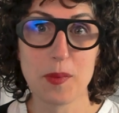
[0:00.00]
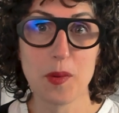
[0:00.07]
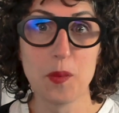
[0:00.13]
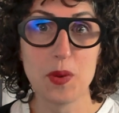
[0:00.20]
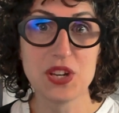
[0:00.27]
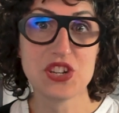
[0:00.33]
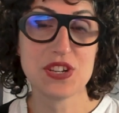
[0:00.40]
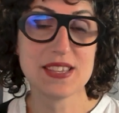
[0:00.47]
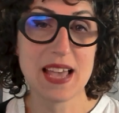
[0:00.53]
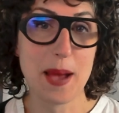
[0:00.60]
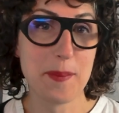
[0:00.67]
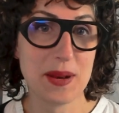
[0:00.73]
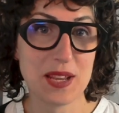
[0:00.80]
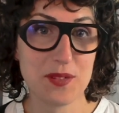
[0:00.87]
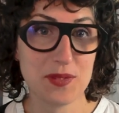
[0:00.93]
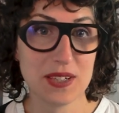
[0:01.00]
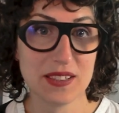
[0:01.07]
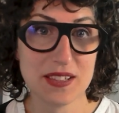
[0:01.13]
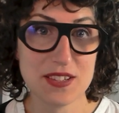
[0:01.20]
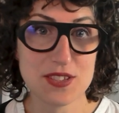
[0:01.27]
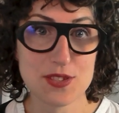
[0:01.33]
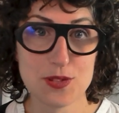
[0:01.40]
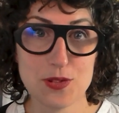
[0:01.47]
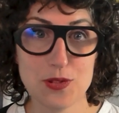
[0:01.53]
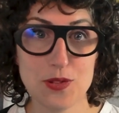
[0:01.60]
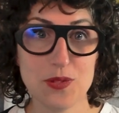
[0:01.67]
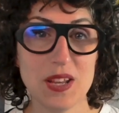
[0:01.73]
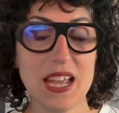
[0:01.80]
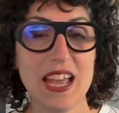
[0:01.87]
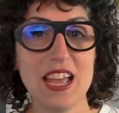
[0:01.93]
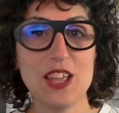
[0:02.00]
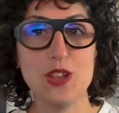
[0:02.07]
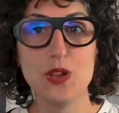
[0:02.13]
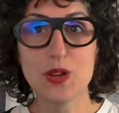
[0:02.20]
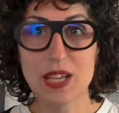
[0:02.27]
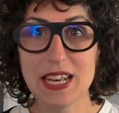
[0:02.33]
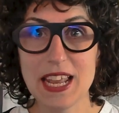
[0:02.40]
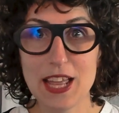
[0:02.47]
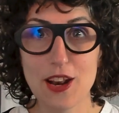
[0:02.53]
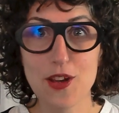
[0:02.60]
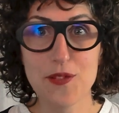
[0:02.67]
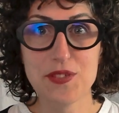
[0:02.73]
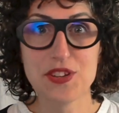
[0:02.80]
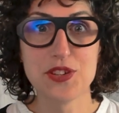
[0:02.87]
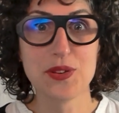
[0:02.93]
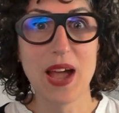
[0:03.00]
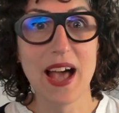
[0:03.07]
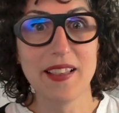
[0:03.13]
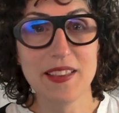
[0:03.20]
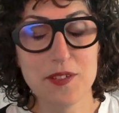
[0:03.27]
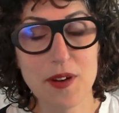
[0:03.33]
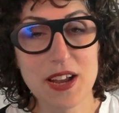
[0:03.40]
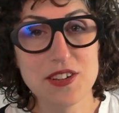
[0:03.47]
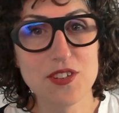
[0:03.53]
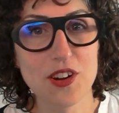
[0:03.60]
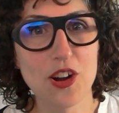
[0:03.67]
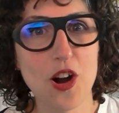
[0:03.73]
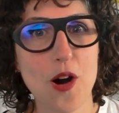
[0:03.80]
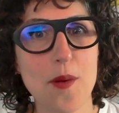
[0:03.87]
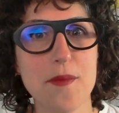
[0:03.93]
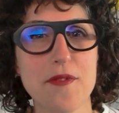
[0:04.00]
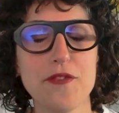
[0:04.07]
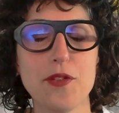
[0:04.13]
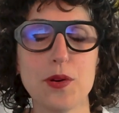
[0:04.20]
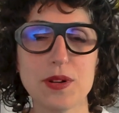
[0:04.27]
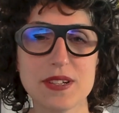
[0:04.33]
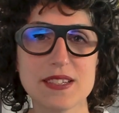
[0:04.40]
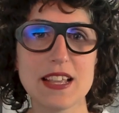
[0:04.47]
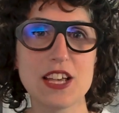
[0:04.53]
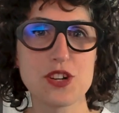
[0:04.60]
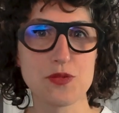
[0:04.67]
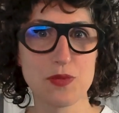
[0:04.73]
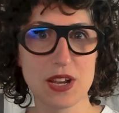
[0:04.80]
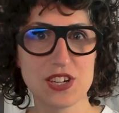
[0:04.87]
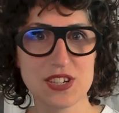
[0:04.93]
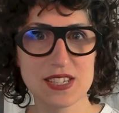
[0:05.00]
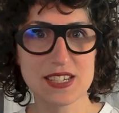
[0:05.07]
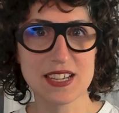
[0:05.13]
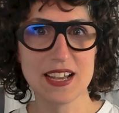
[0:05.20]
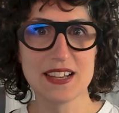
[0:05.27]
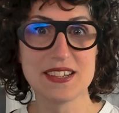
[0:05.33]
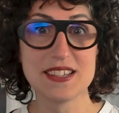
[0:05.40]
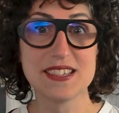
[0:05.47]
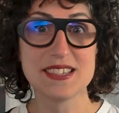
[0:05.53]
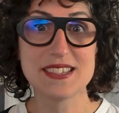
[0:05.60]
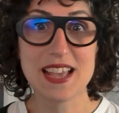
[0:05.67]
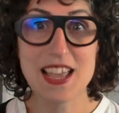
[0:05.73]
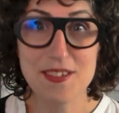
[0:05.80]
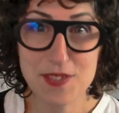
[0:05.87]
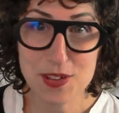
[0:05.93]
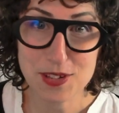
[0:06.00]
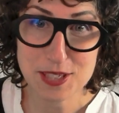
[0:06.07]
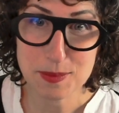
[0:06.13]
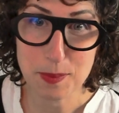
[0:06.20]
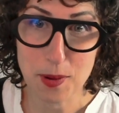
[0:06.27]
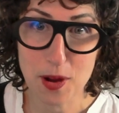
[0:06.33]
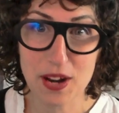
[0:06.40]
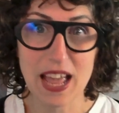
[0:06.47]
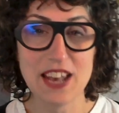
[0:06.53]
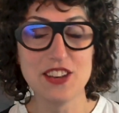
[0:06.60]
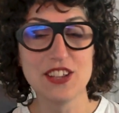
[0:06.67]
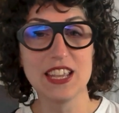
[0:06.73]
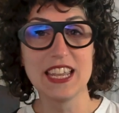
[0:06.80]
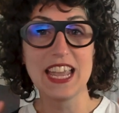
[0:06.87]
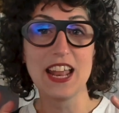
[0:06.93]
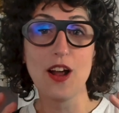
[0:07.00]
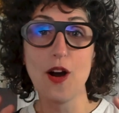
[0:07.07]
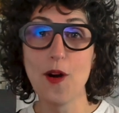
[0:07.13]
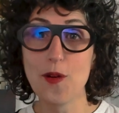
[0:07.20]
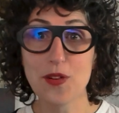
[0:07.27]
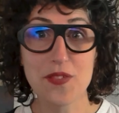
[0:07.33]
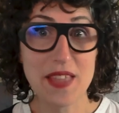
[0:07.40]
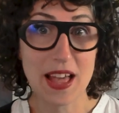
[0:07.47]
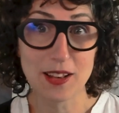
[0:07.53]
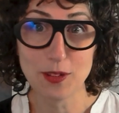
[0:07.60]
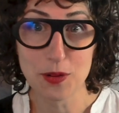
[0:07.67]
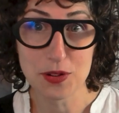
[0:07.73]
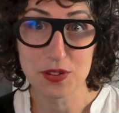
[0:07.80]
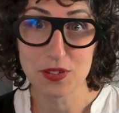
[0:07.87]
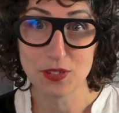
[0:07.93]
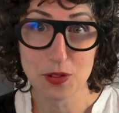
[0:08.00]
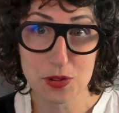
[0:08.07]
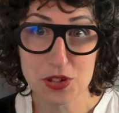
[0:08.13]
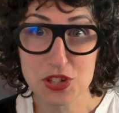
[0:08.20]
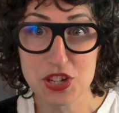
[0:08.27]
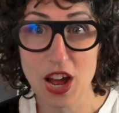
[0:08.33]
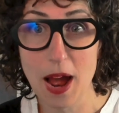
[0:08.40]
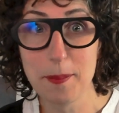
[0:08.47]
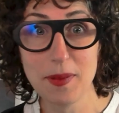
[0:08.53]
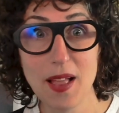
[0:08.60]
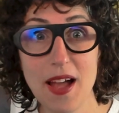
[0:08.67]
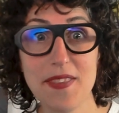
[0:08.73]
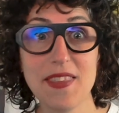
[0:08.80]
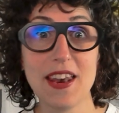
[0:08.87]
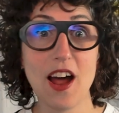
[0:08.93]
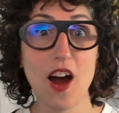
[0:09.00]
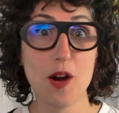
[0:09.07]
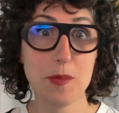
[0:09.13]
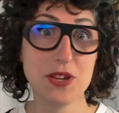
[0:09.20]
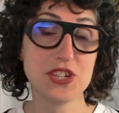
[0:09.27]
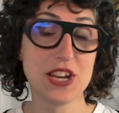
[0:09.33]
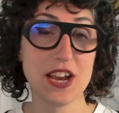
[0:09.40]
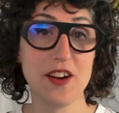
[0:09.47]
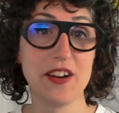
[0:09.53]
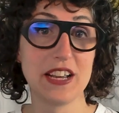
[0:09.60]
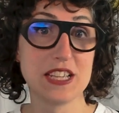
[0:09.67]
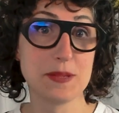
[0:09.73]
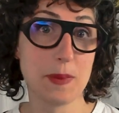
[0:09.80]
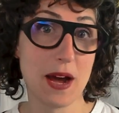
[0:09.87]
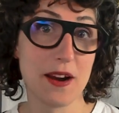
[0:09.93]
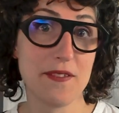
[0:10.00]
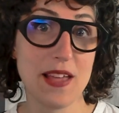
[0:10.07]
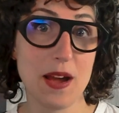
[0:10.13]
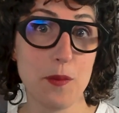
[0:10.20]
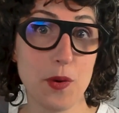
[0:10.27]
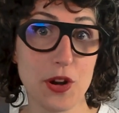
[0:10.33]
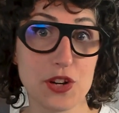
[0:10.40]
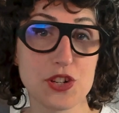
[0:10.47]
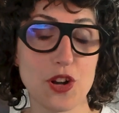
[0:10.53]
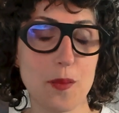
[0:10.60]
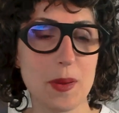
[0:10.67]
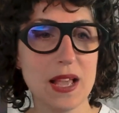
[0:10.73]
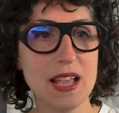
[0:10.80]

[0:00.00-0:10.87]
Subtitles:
which is happening really soon. You can head over to aliryde.com/register to save your spot, and you can get hold of that launch timeline that I'll be sharing as part of that workshop.